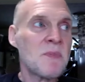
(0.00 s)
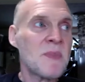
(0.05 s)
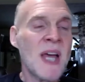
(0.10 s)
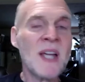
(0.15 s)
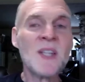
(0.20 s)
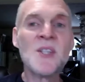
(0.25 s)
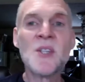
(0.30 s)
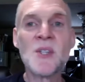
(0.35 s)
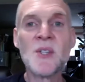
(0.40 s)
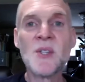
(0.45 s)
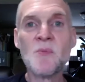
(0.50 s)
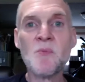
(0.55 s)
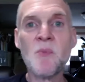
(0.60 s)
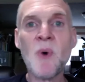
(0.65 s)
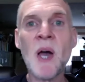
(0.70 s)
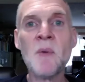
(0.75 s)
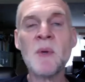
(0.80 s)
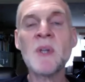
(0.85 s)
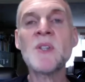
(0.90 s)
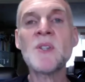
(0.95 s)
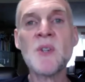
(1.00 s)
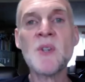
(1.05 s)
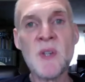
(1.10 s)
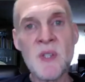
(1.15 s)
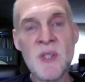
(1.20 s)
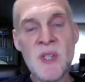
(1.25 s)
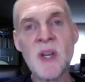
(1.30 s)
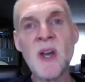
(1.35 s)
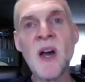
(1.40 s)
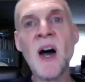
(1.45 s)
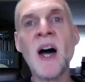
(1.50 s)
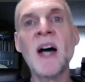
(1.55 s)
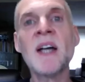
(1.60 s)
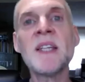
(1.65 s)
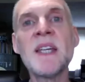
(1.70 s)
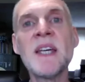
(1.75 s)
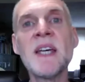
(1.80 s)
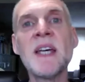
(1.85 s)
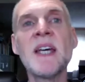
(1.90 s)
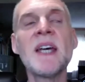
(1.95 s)
that's why we turn to
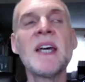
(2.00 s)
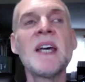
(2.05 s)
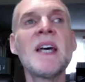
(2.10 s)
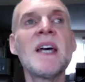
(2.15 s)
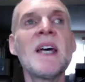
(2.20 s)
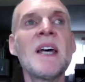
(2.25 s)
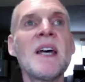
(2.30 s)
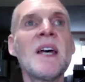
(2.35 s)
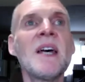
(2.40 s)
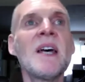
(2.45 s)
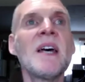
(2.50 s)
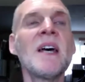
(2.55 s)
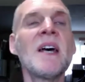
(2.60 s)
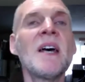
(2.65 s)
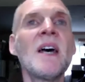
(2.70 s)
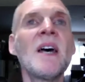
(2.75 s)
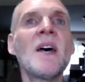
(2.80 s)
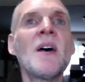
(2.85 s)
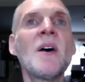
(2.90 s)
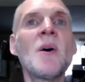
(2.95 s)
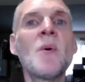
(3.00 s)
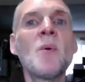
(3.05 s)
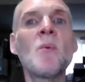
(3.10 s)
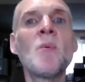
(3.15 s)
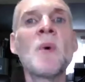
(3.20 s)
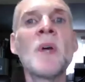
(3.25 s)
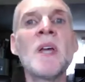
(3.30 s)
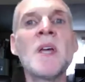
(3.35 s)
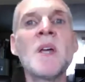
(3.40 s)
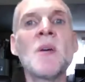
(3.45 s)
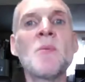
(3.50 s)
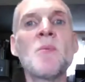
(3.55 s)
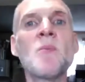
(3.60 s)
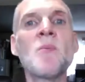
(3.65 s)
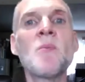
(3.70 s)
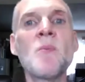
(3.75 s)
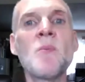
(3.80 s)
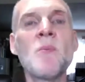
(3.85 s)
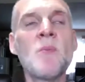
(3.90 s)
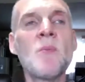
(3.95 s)
God. We
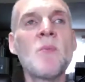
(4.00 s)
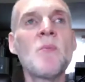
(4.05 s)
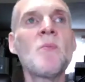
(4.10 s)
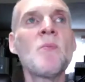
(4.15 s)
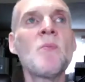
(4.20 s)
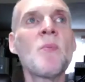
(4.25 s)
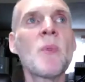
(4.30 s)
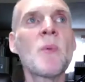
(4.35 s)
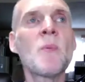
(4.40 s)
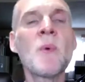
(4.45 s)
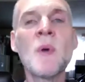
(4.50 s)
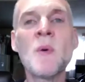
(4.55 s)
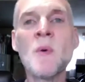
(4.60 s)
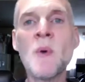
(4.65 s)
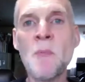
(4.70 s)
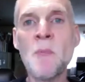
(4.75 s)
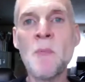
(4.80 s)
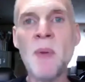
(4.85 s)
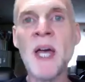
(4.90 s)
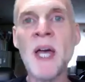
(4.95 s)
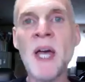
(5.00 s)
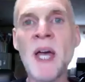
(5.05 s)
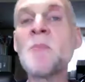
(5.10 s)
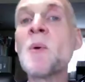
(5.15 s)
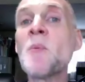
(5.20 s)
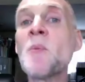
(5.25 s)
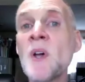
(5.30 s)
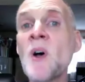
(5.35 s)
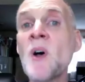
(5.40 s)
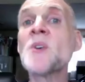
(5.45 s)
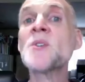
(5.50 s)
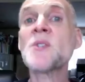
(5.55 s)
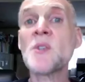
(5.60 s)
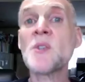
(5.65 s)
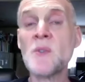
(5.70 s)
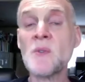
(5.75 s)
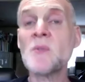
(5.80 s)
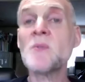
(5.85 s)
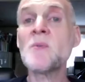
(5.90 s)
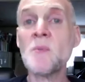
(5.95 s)
repent, but we
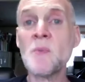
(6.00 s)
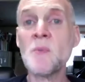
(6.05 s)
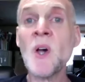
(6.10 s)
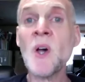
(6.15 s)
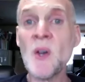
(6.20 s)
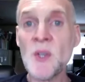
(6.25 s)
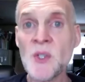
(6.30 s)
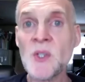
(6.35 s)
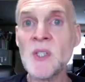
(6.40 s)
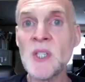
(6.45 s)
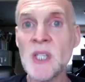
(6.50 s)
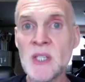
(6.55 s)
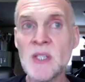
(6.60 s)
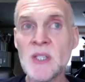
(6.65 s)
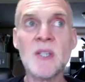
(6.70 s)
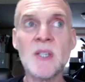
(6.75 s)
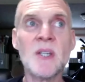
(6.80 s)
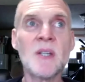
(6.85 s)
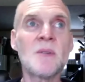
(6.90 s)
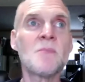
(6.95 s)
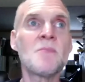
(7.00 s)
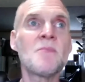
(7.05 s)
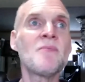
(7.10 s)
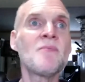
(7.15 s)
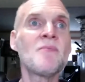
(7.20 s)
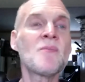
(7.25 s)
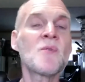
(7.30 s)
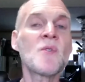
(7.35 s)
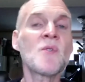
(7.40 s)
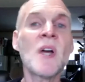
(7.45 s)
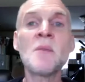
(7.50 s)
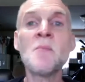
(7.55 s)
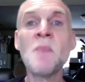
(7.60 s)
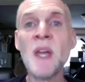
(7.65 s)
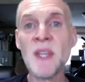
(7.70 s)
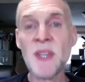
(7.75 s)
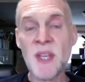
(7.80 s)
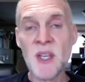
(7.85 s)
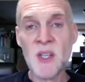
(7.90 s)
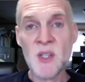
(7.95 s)
also we also need to try to
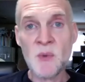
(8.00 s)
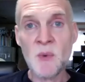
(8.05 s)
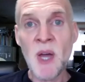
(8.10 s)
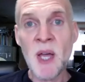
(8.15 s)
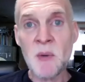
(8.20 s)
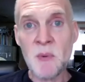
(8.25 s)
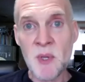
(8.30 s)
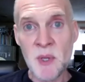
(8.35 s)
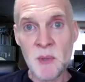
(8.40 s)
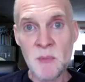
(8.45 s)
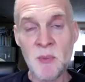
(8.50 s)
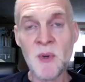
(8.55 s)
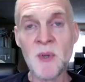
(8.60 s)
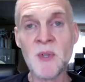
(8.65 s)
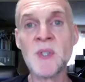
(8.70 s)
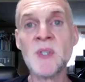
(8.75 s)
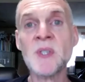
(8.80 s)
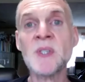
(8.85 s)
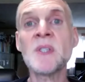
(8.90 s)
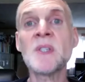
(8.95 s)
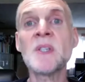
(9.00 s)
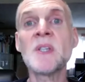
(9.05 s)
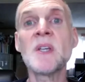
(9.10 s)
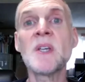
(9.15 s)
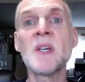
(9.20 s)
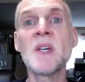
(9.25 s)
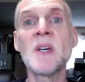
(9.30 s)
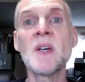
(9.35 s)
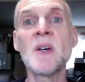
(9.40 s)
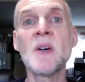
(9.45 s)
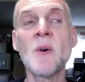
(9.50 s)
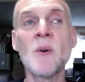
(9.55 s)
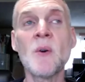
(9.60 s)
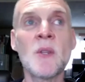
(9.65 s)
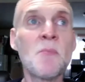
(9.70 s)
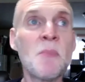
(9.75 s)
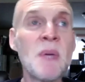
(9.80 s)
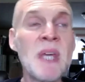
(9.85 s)
make things right with the person or the